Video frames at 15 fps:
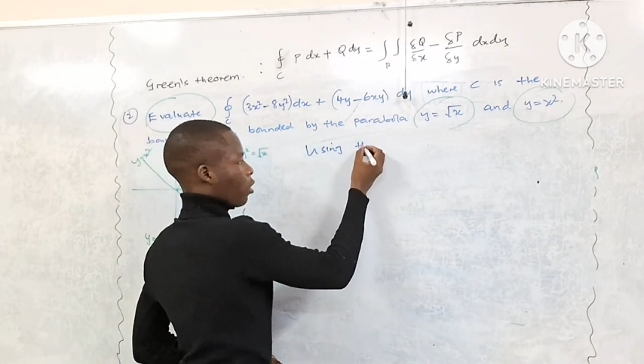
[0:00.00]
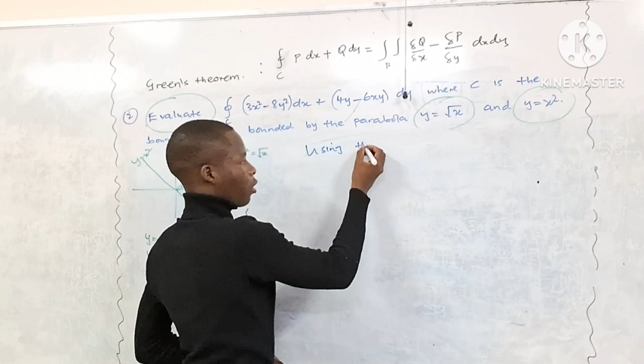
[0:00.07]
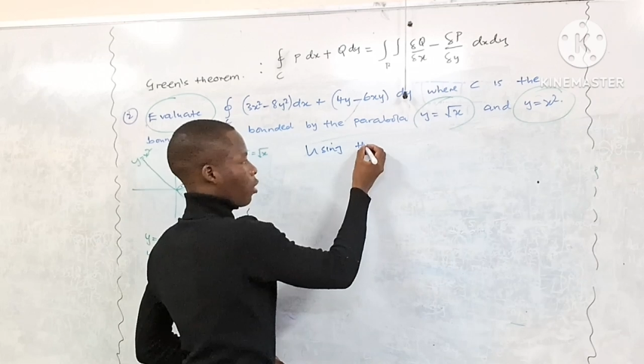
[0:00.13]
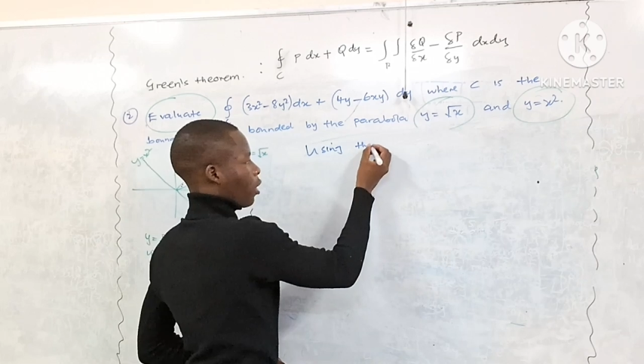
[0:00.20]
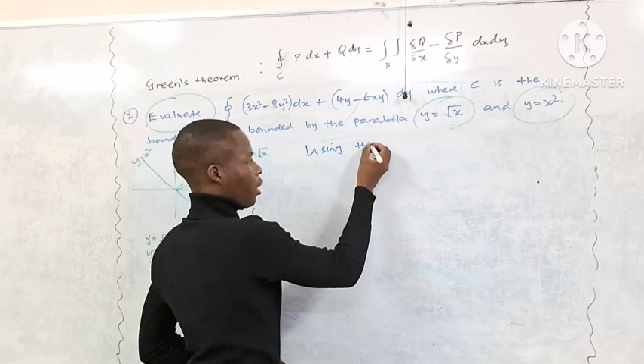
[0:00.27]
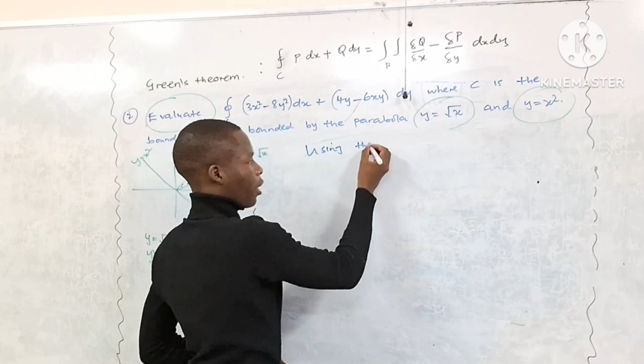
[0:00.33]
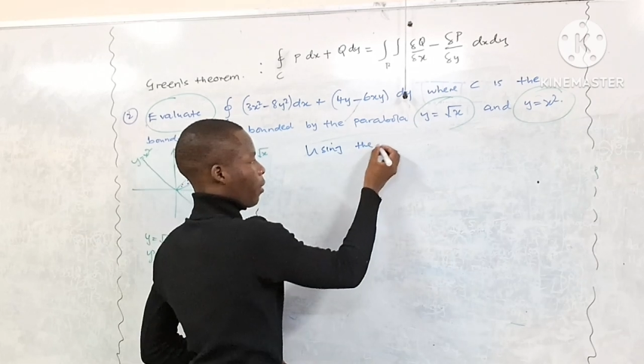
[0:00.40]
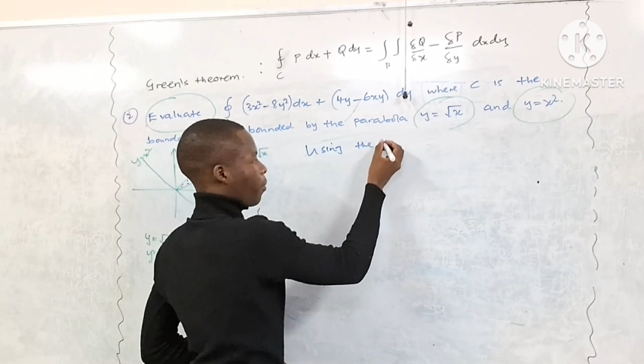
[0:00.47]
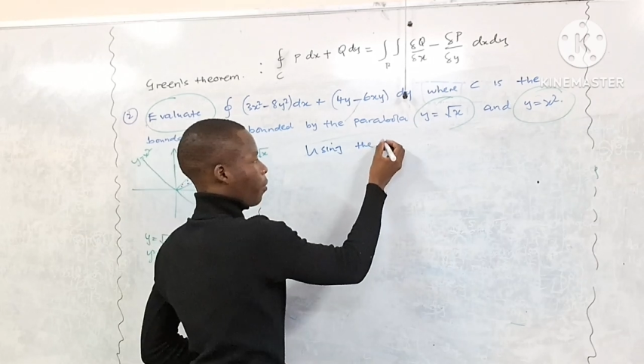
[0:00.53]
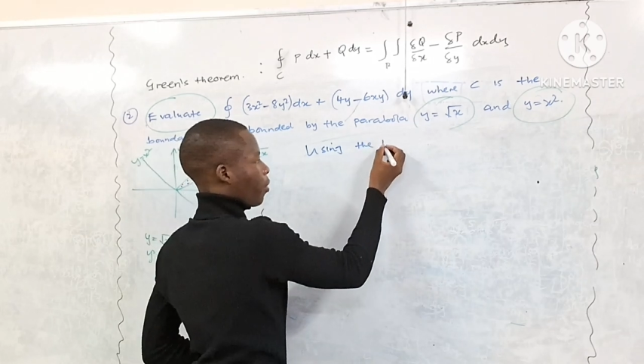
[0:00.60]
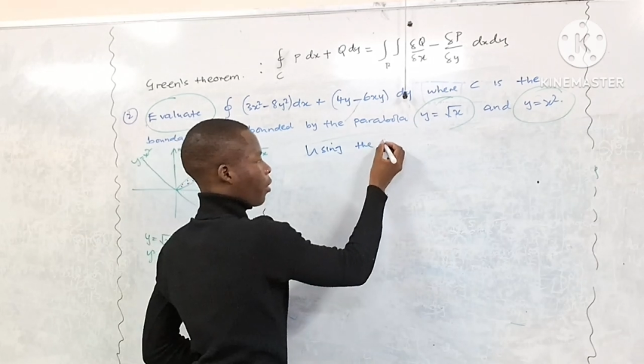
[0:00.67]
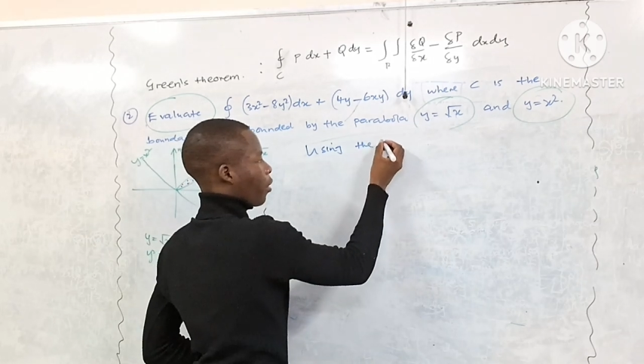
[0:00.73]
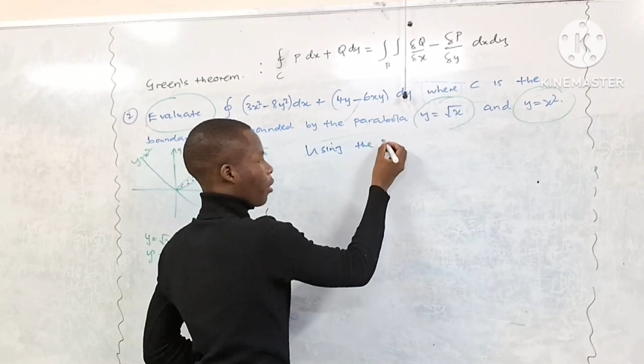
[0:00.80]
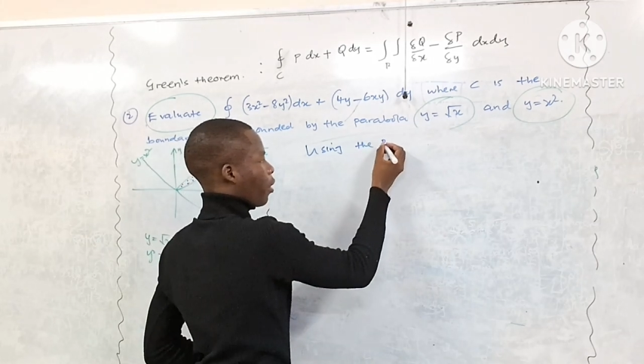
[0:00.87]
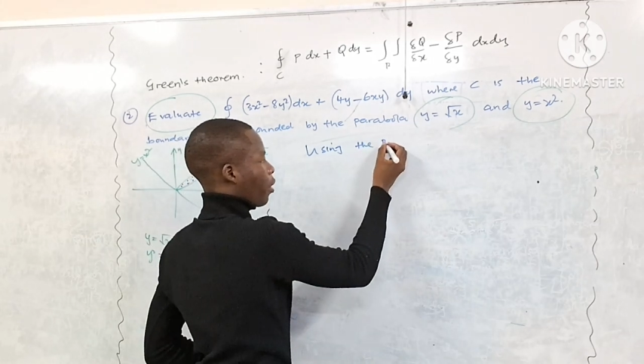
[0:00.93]

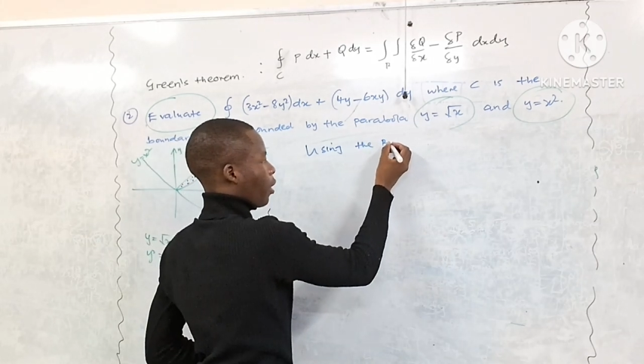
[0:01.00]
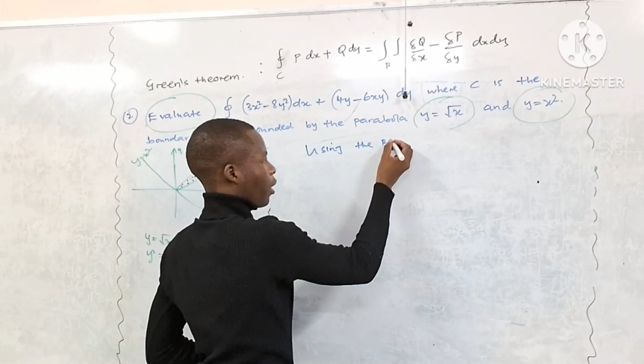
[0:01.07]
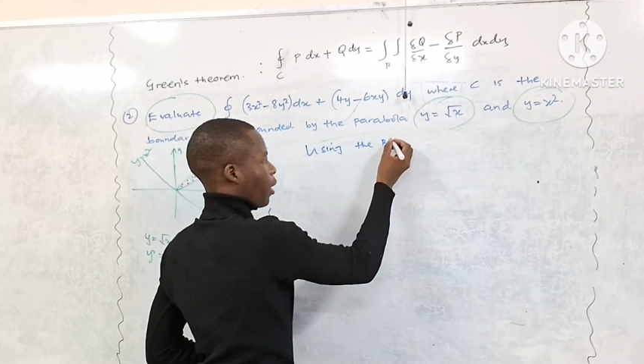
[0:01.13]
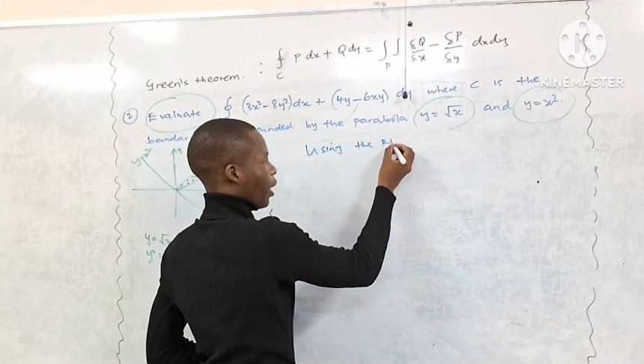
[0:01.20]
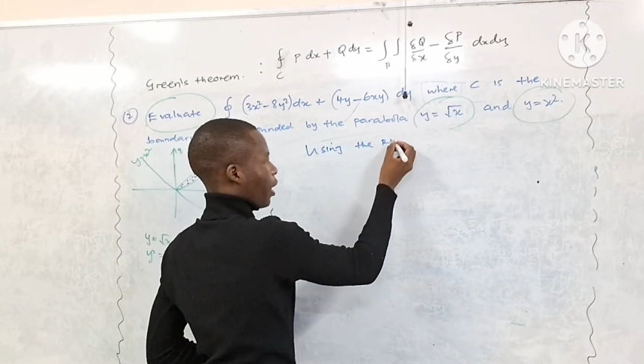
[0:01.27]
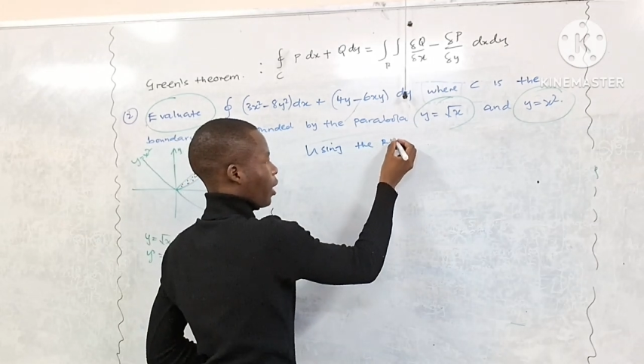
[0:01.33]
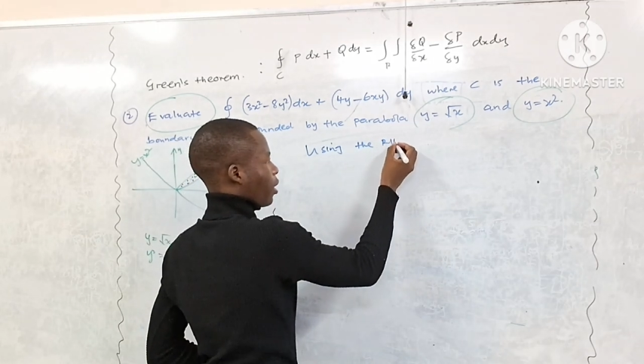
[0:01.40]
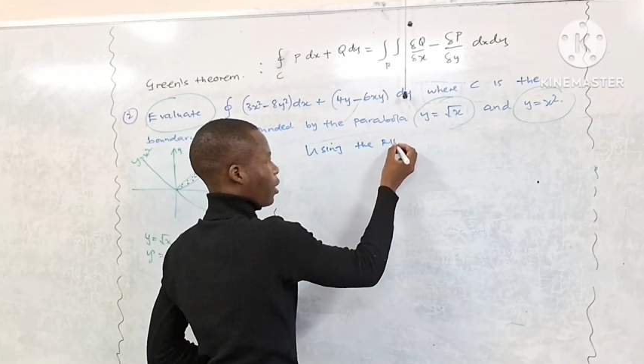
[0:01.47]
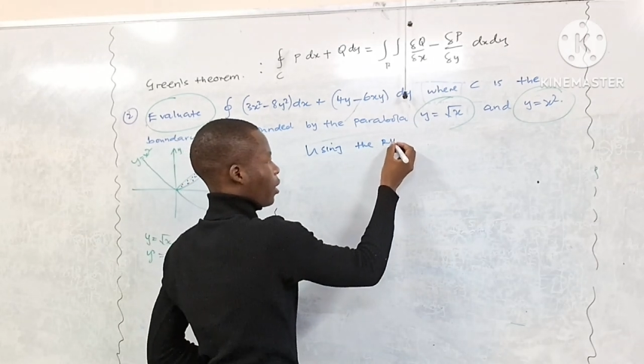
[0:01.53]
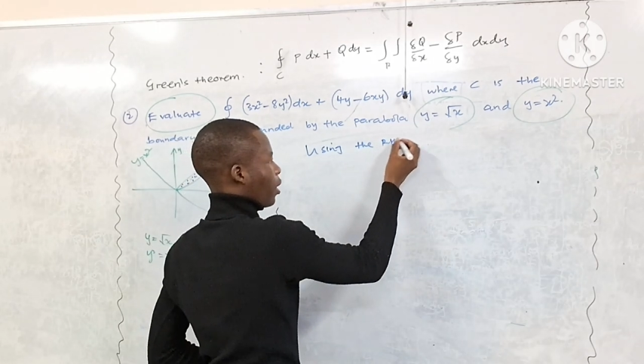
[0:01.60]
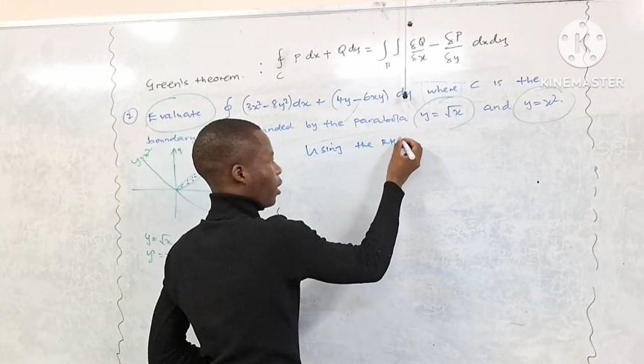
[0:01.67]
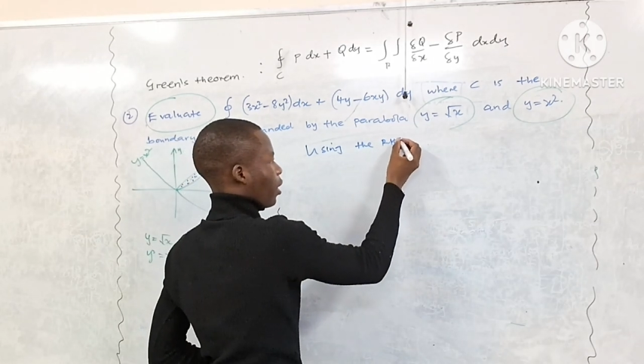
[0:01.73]
the right